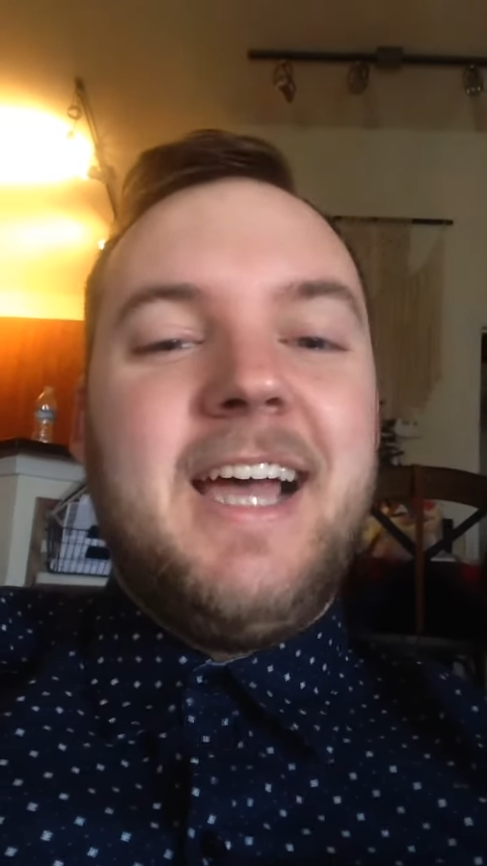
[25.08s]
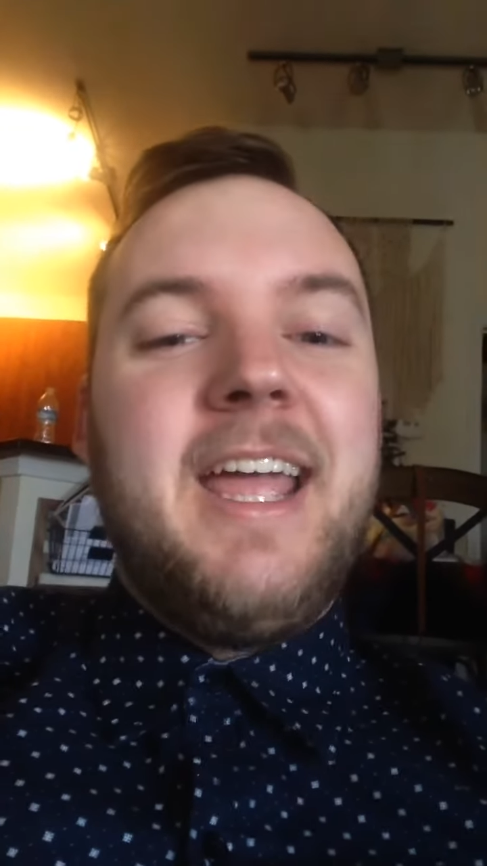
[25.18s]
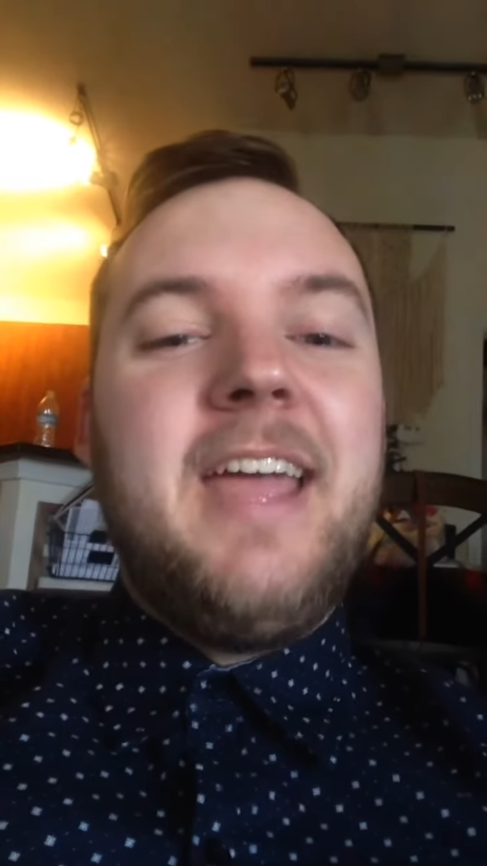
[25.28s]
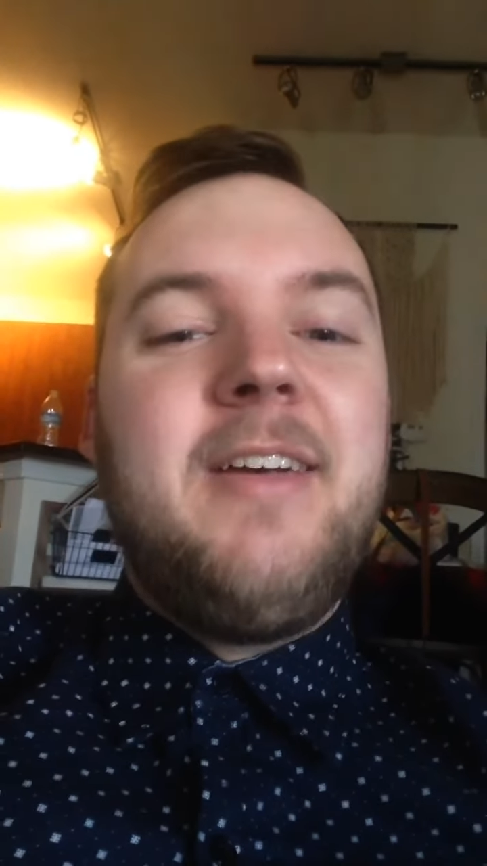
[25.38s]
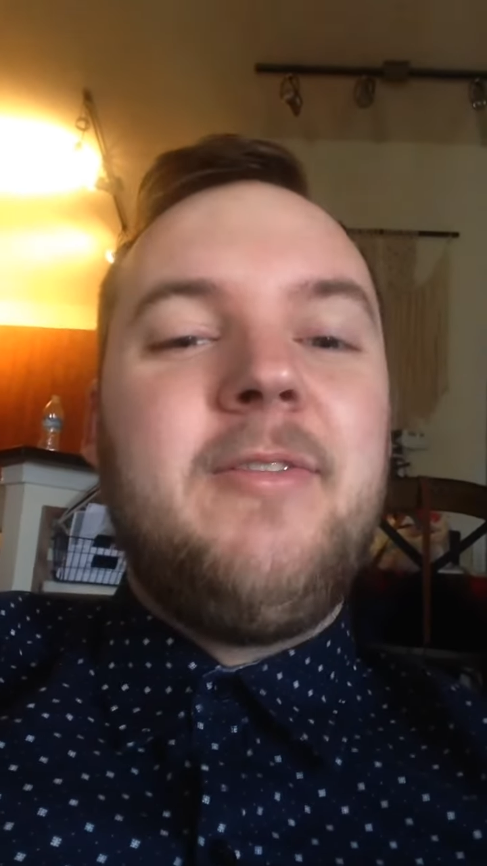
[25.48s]
I
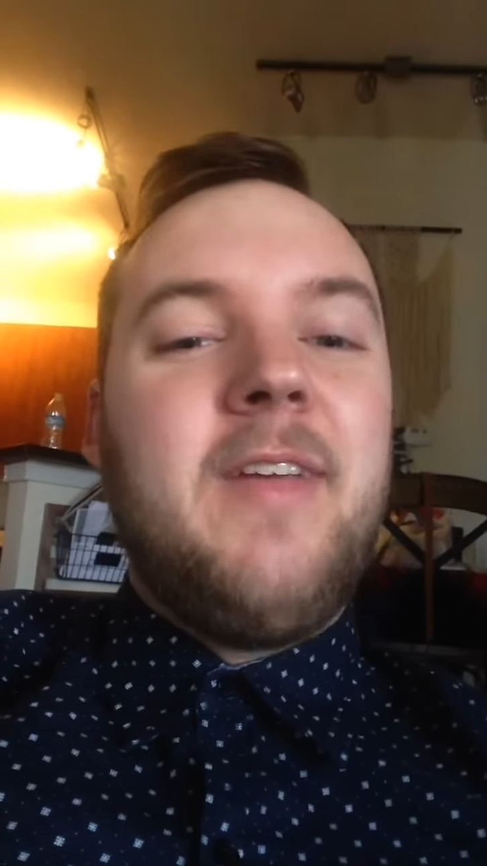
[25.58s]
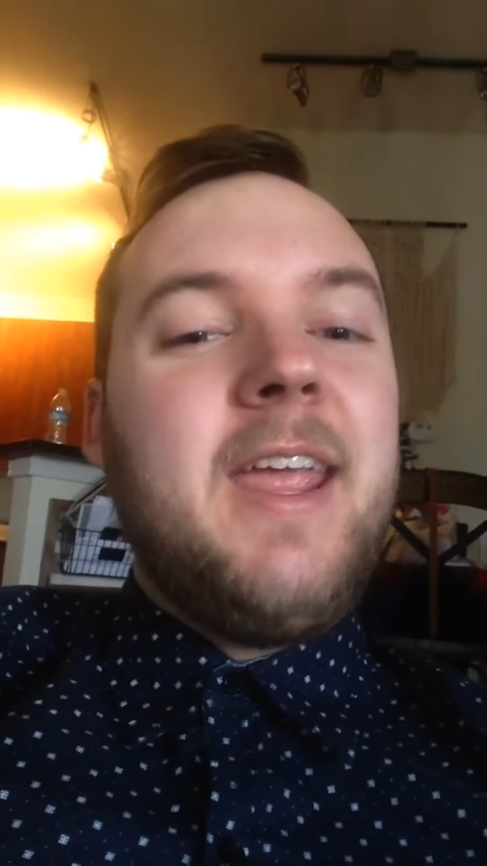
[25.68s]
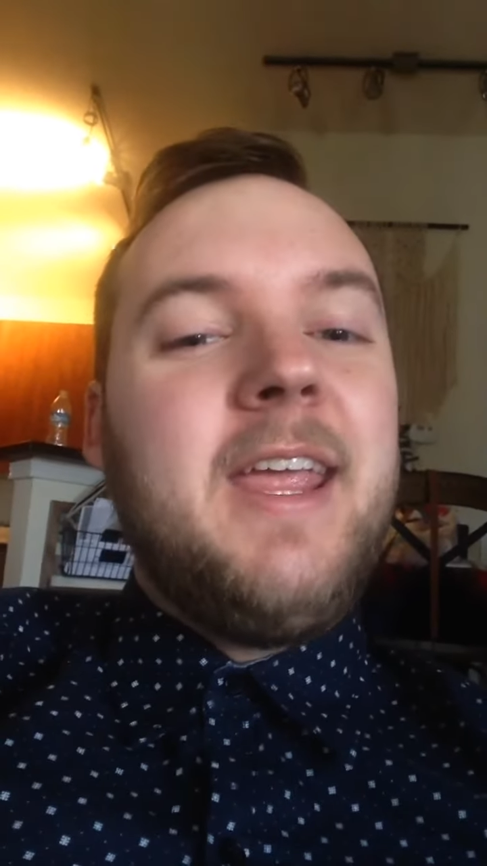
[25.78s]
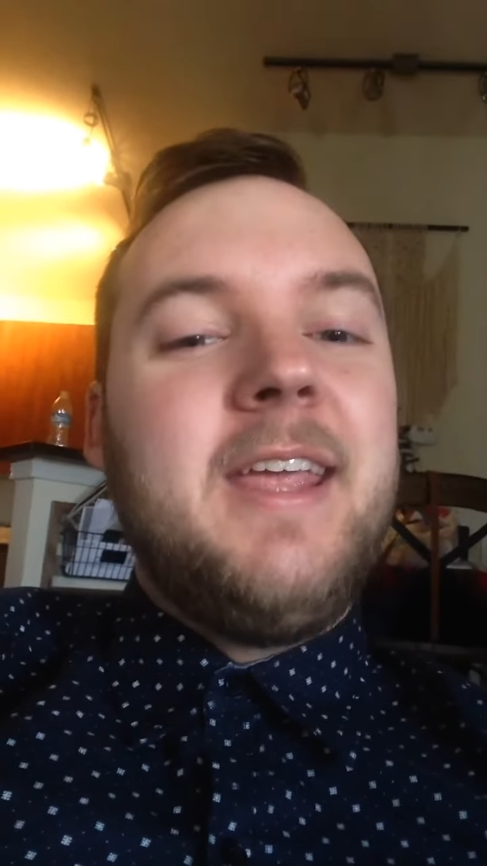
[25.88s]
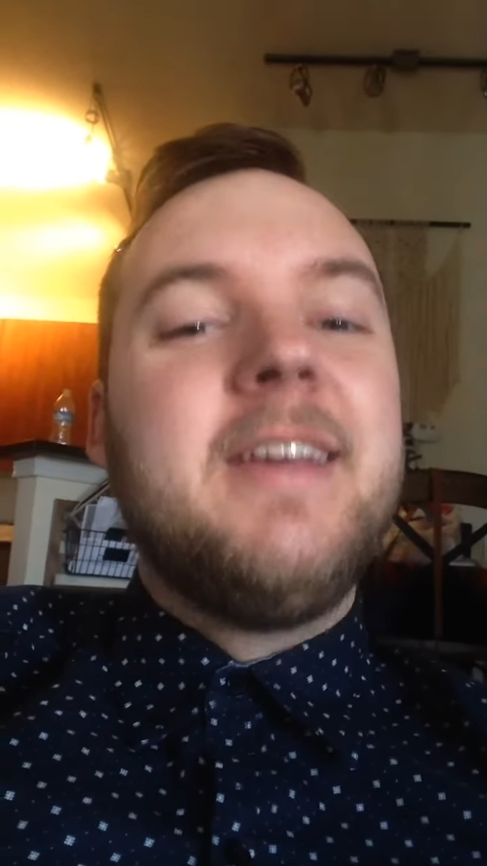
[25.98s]
have
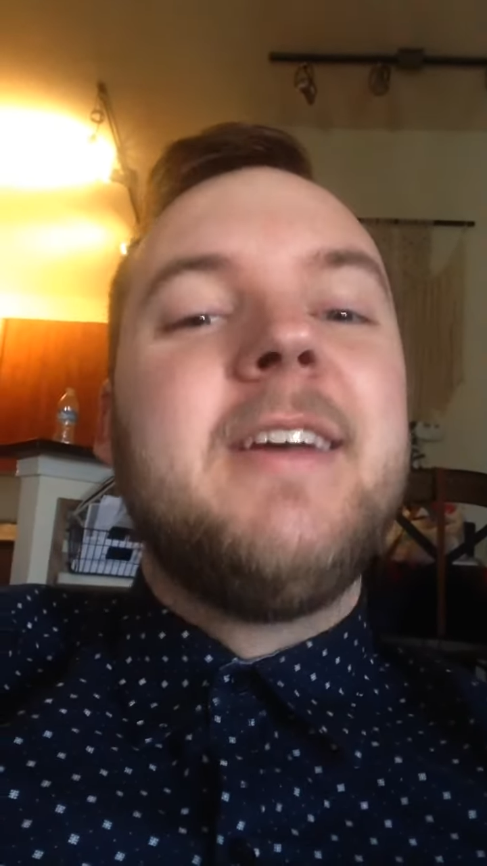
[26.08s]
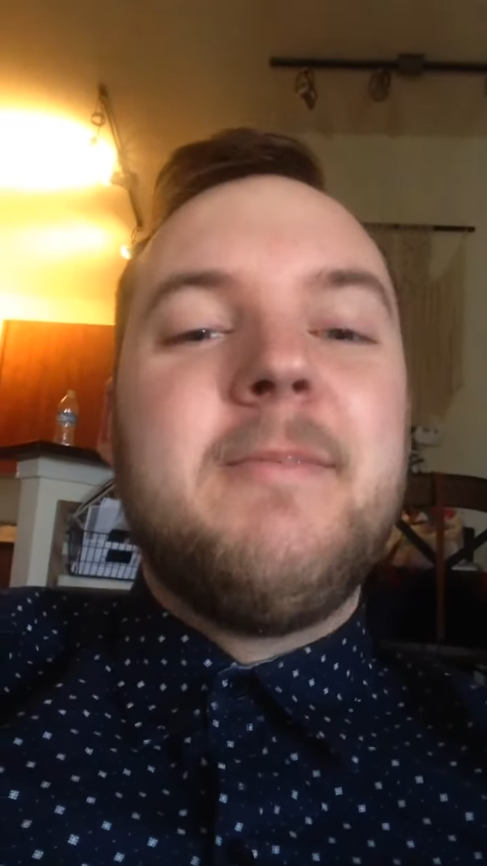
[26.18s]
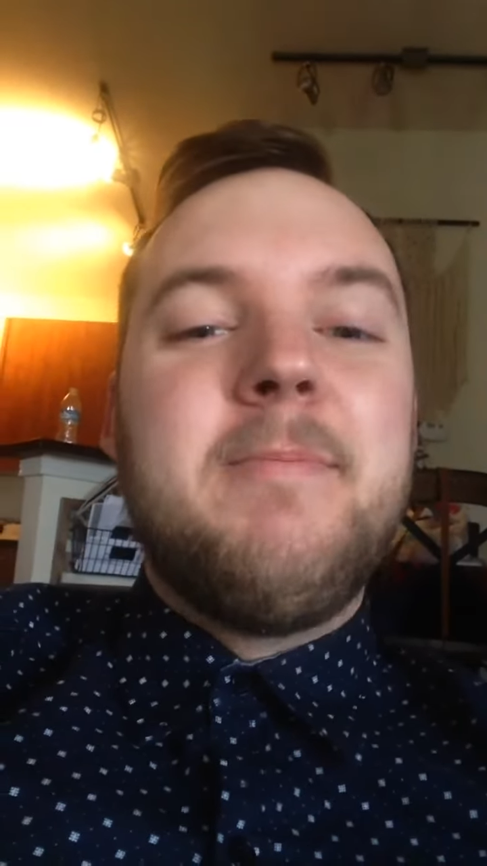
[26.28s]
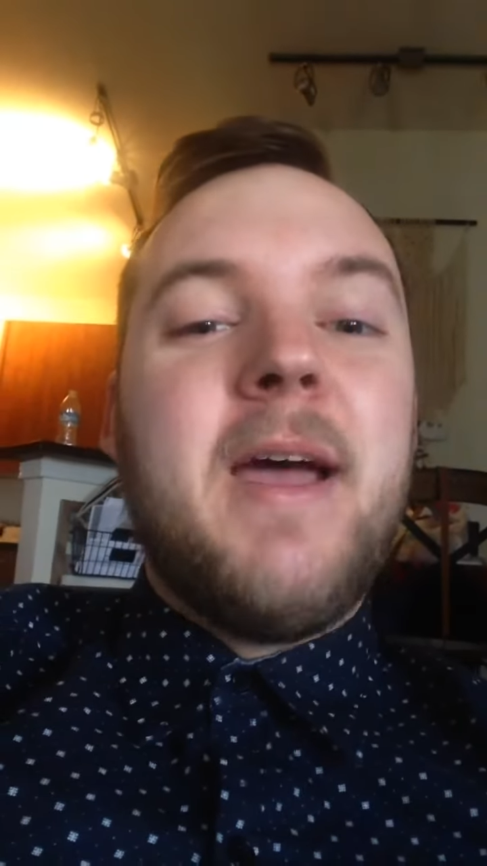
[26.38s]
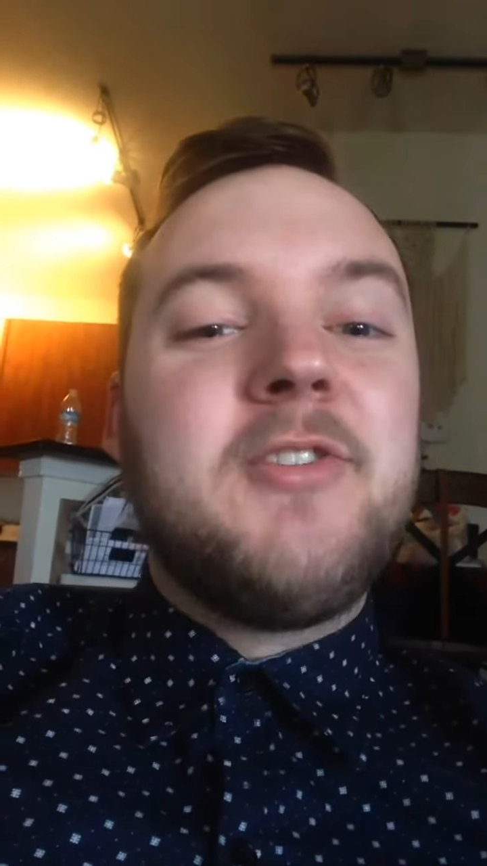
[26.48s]
a
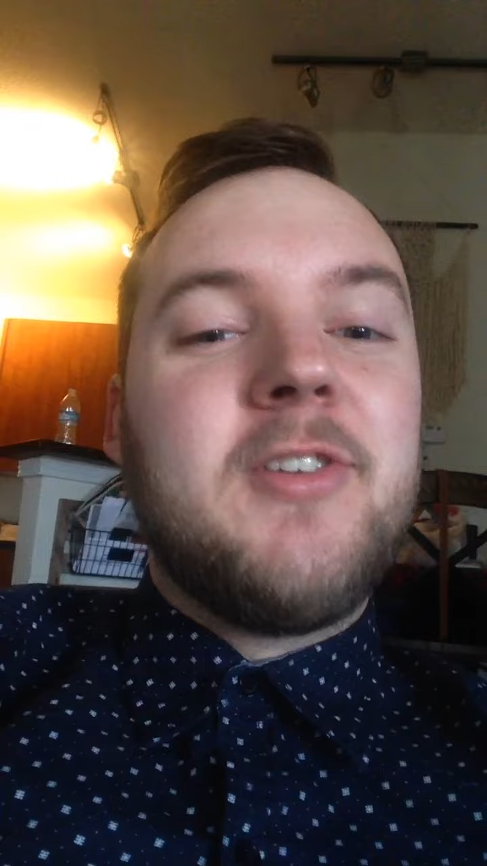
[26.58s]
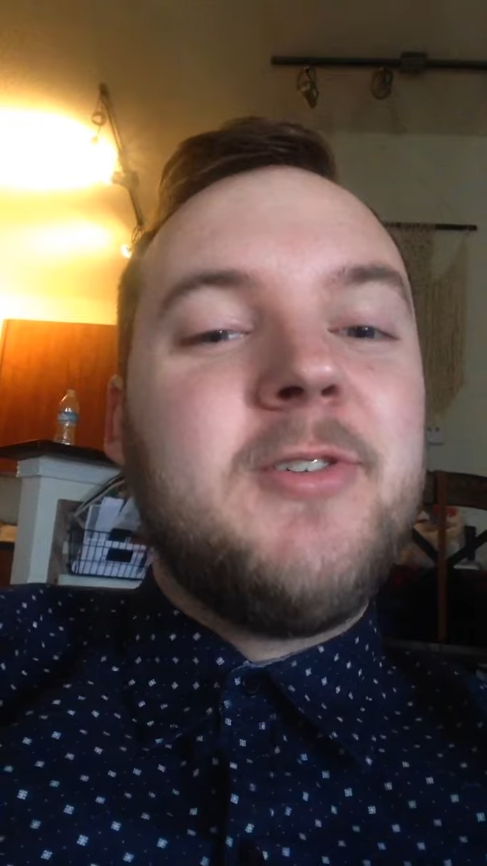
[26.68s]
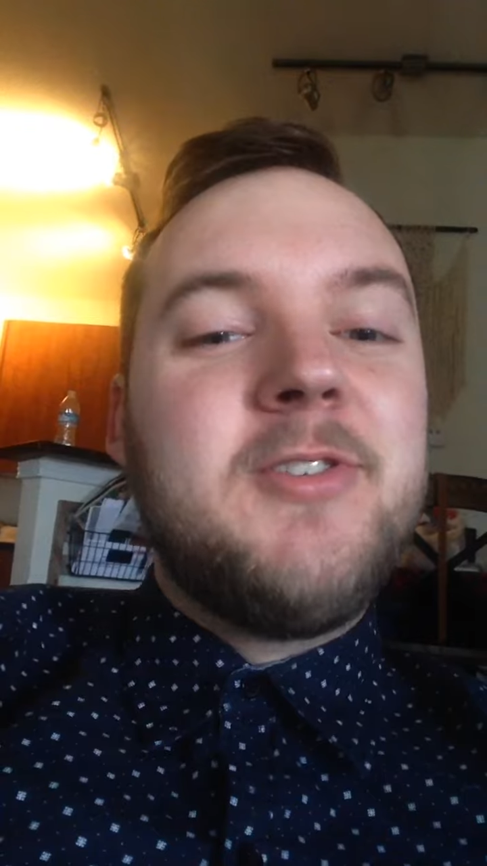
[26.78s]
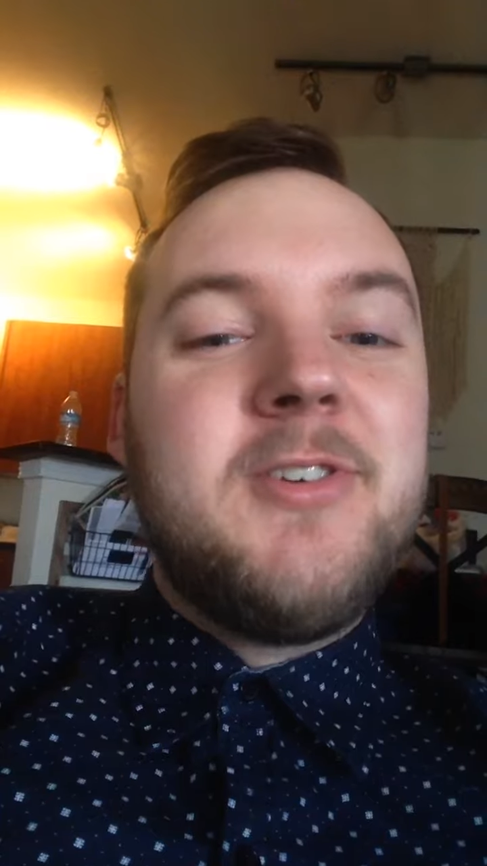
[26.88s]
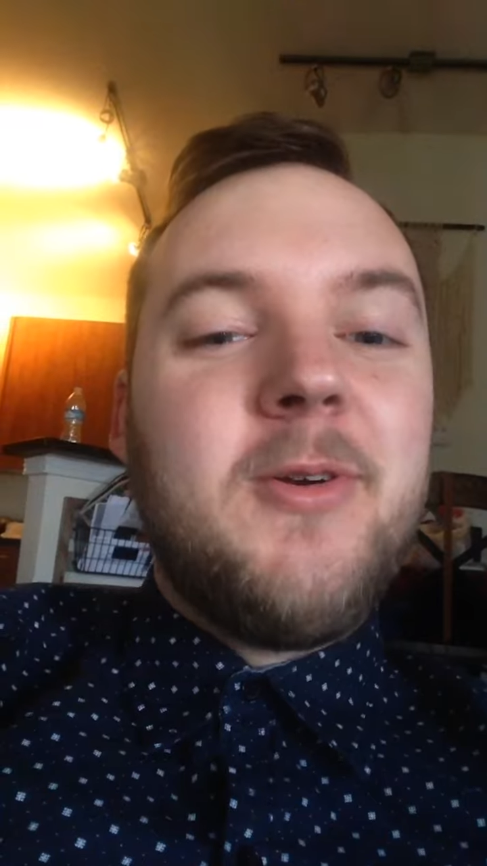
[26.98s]

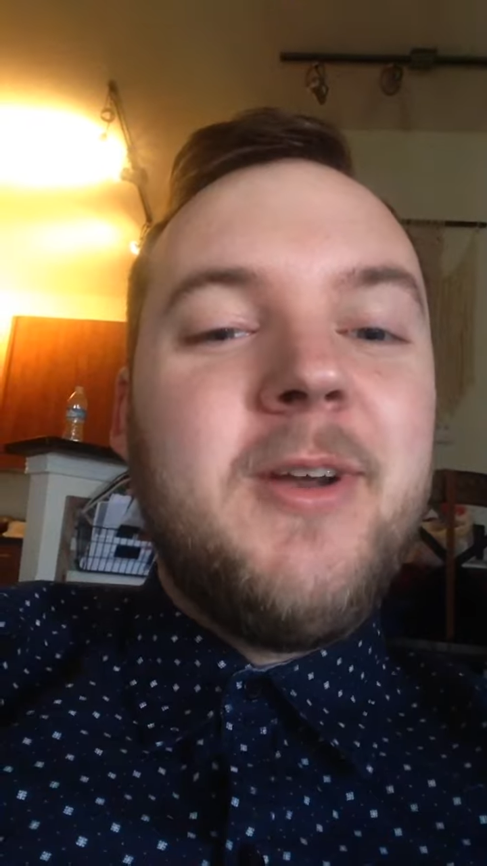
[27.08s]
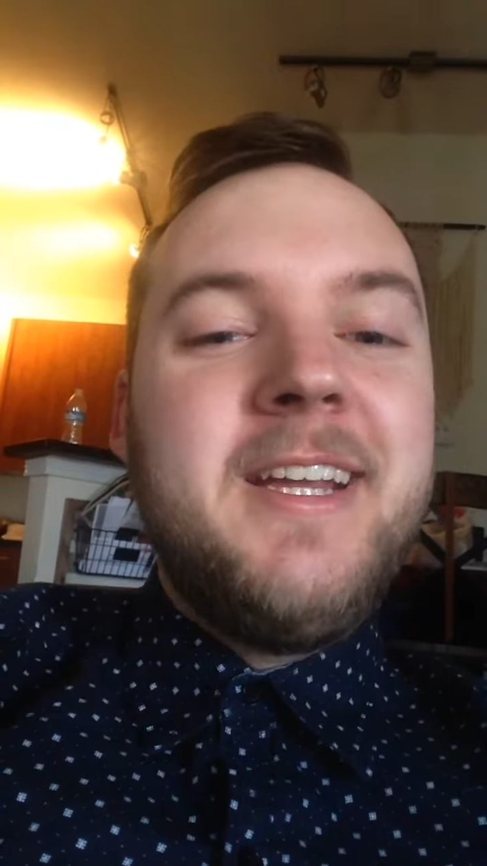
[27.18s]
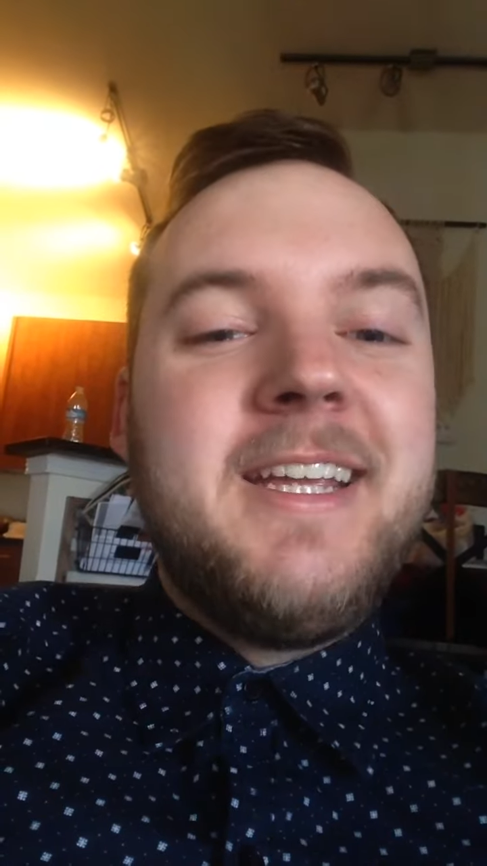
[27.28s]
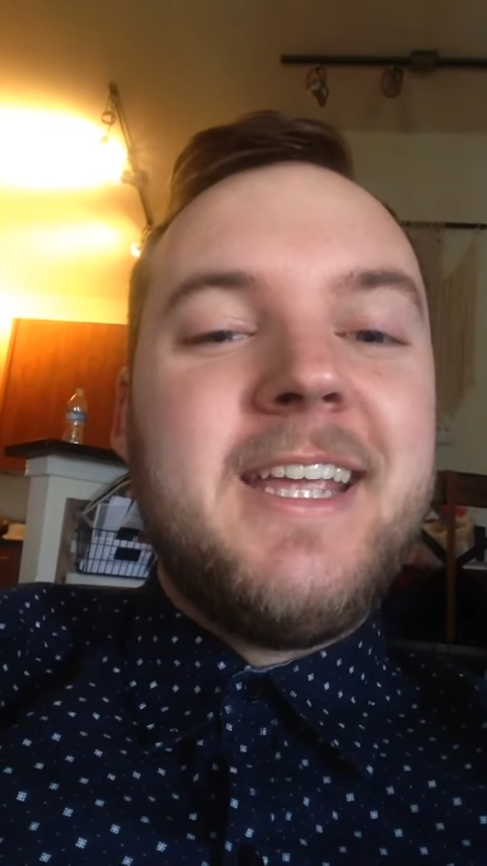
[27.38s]
bachelor's degree